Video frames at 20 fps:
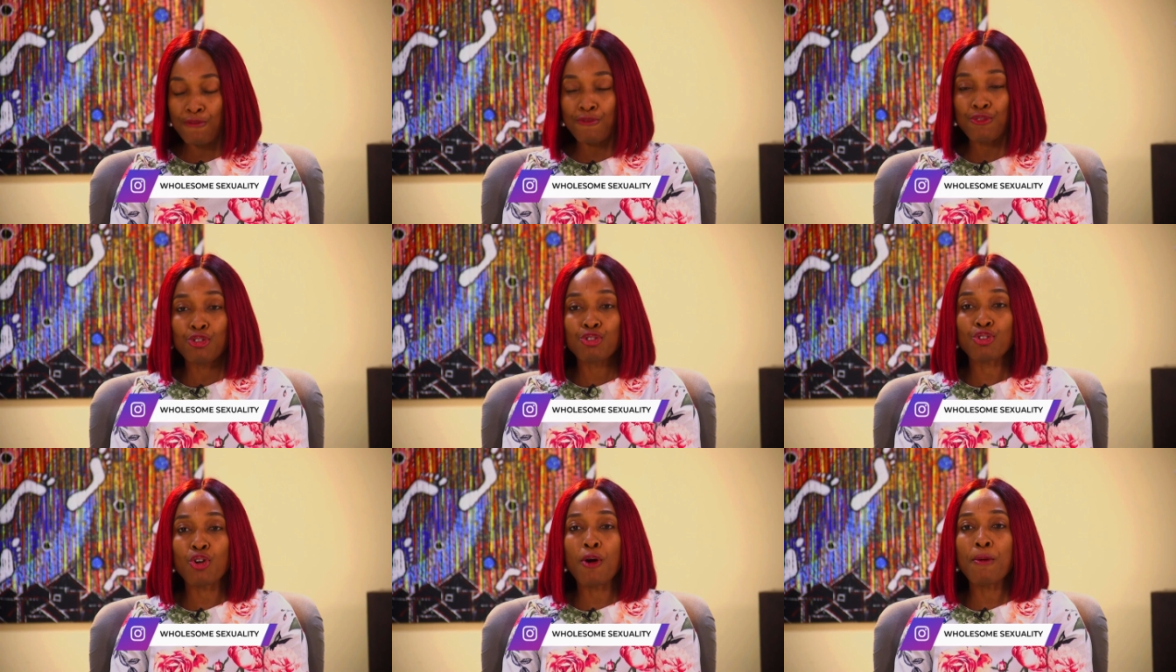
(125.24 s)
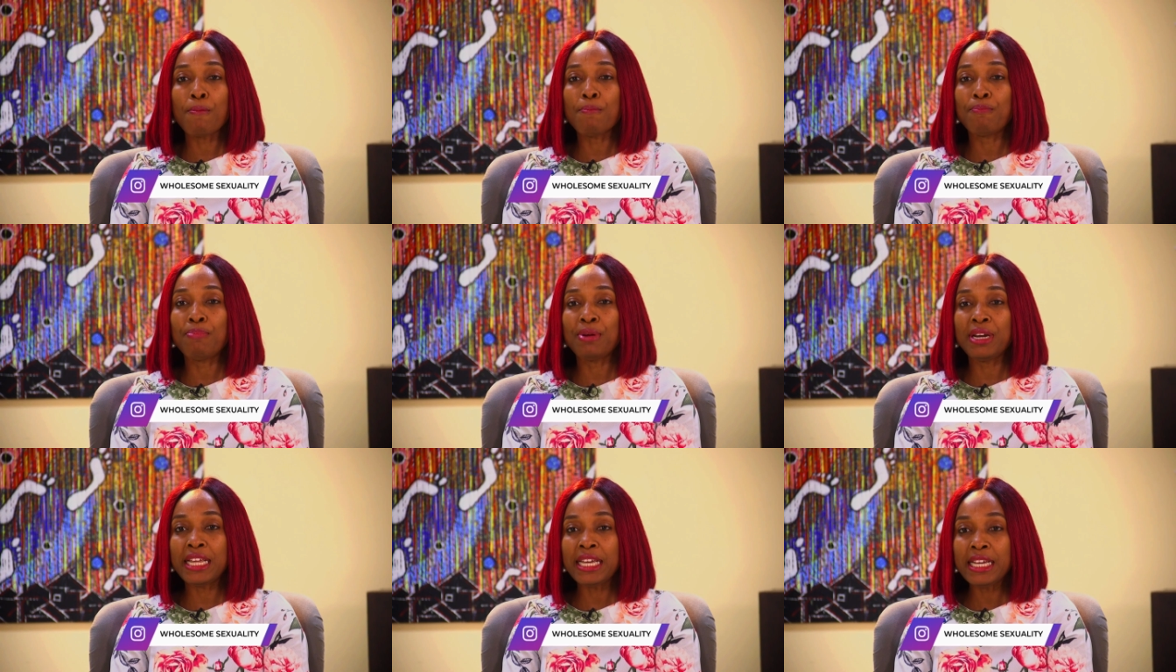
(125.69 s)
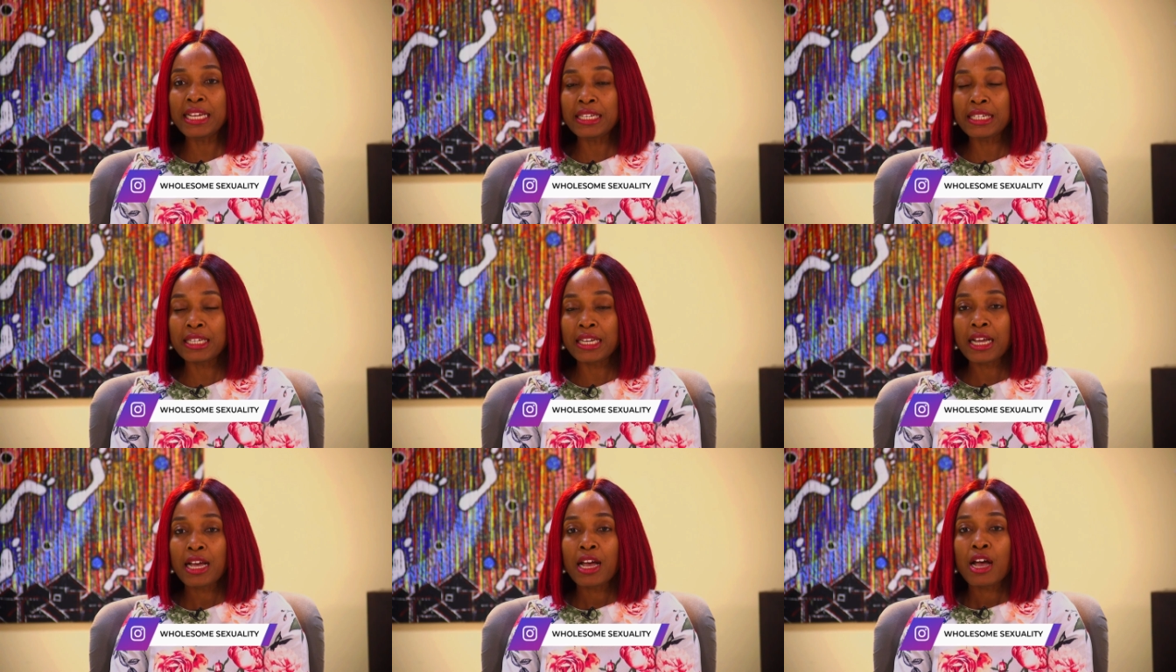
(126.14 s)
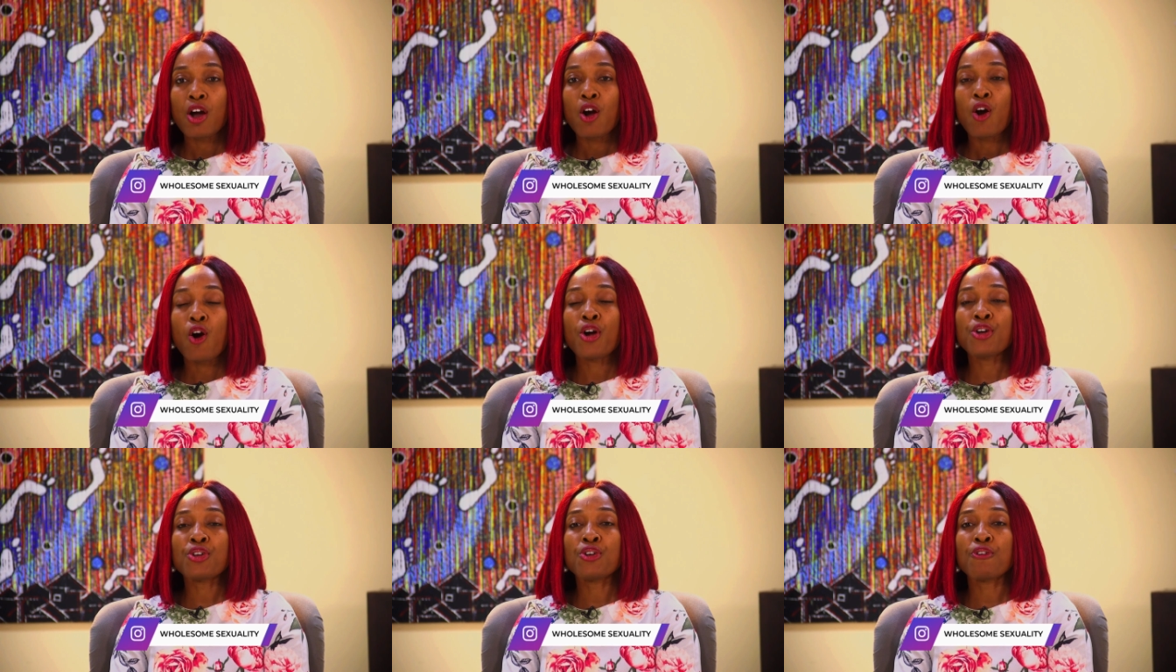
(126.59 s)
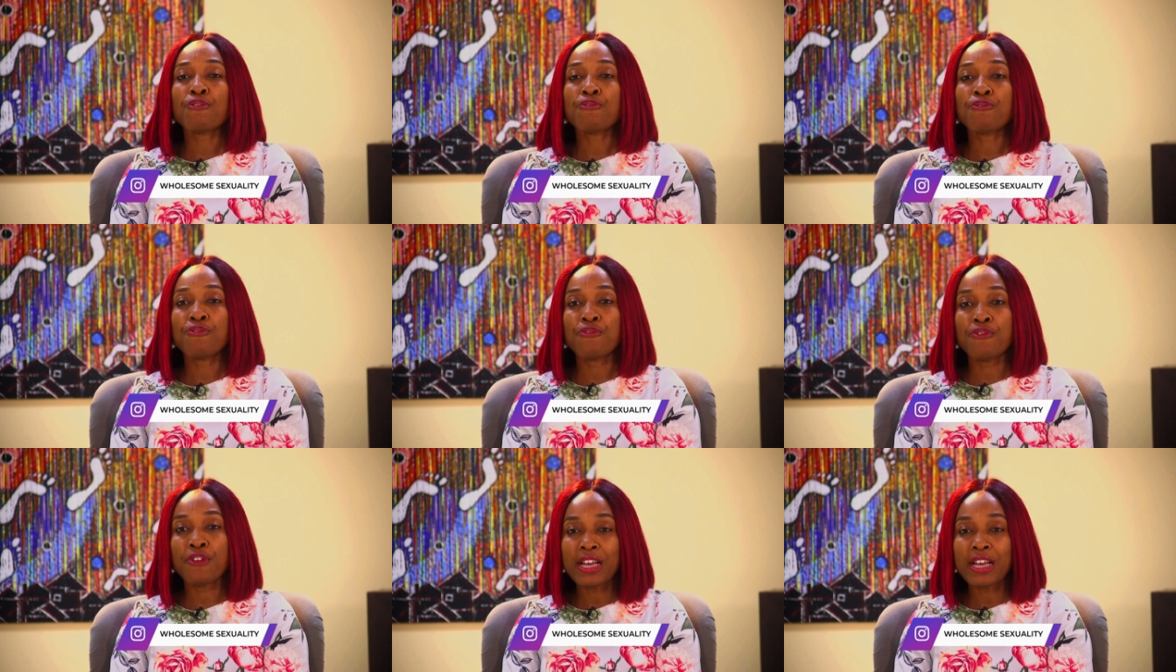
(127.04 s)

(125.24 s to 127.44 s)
if you don't bleed on your